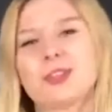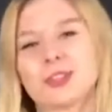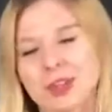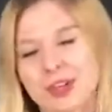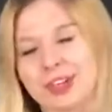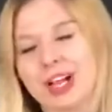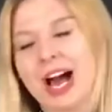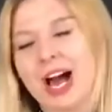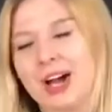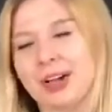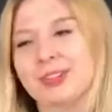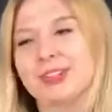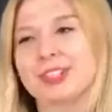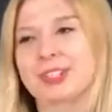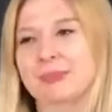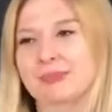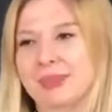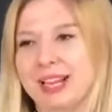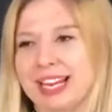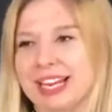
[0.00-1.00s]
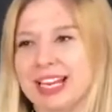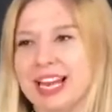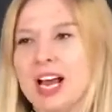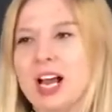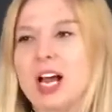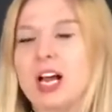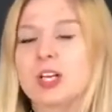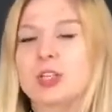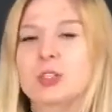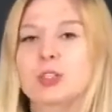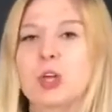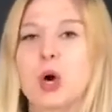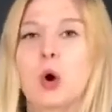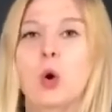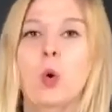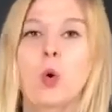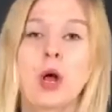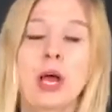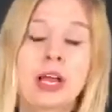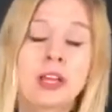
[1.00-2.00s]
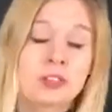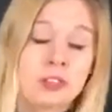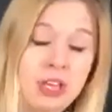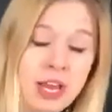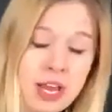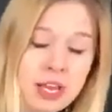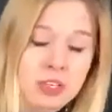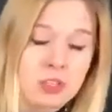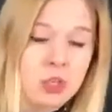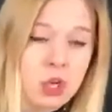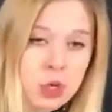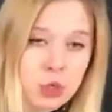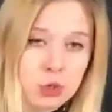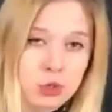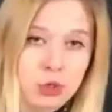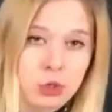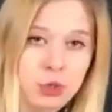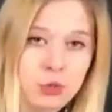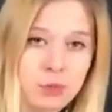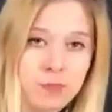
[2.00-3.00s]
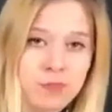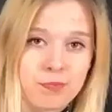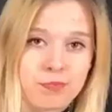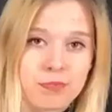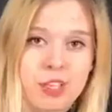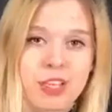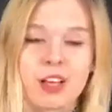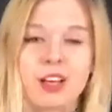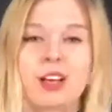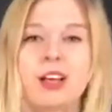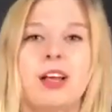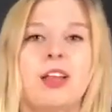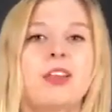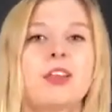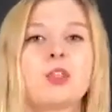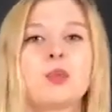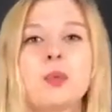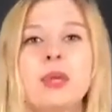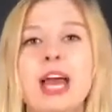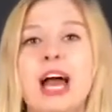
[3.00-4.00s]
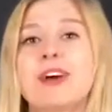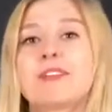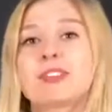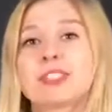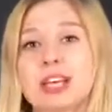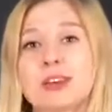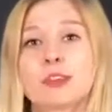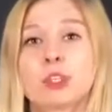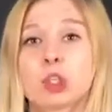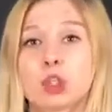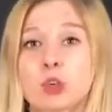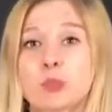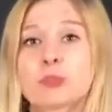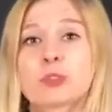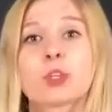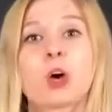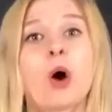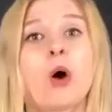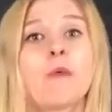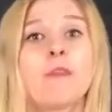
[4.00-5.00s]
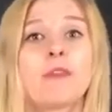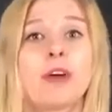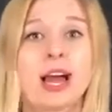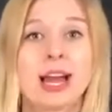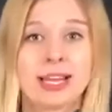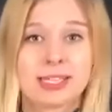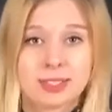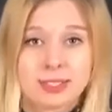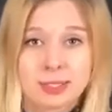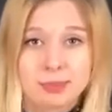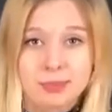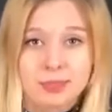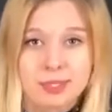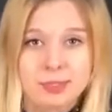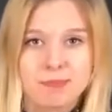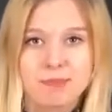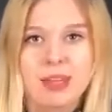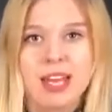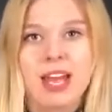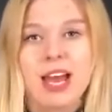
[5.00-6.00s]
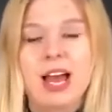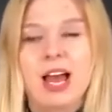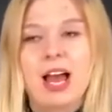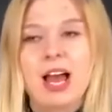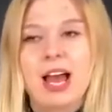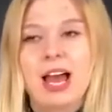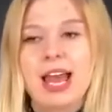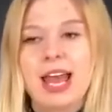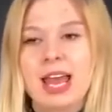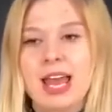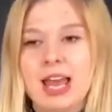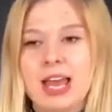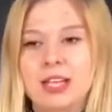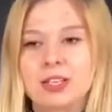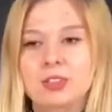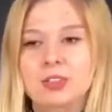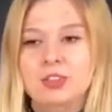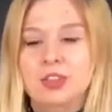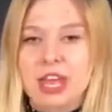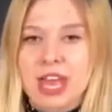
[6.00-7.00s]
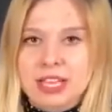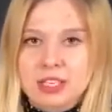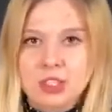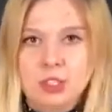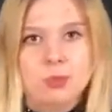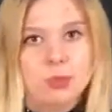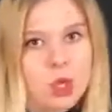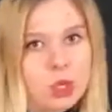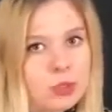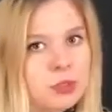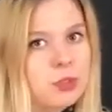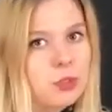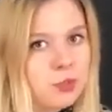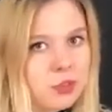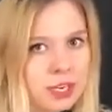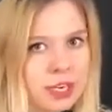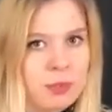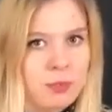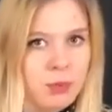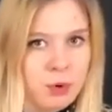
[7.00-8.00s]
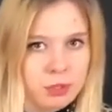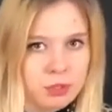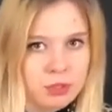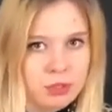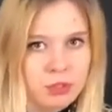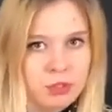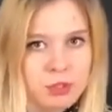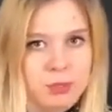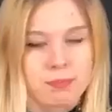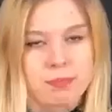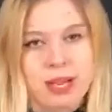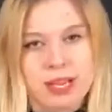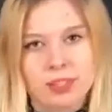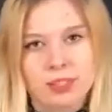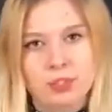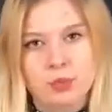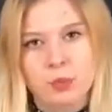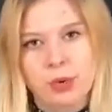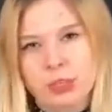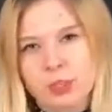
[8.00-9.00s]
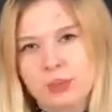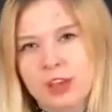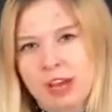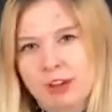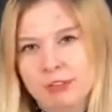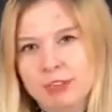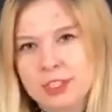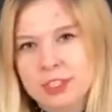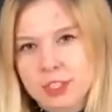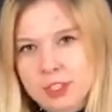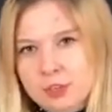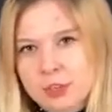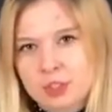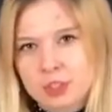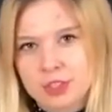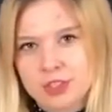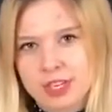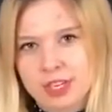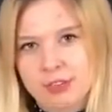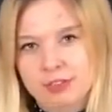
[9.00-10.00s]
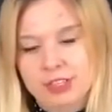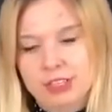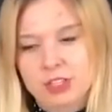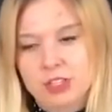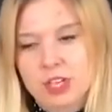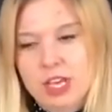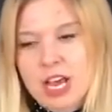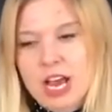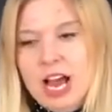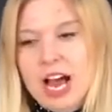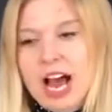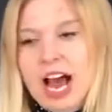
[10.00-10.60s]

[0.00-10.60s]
So I'll explain. So as I told you, that we have 7 groups of enzymes, And the enzymes also is very important. But why do we have a syringe inside of it?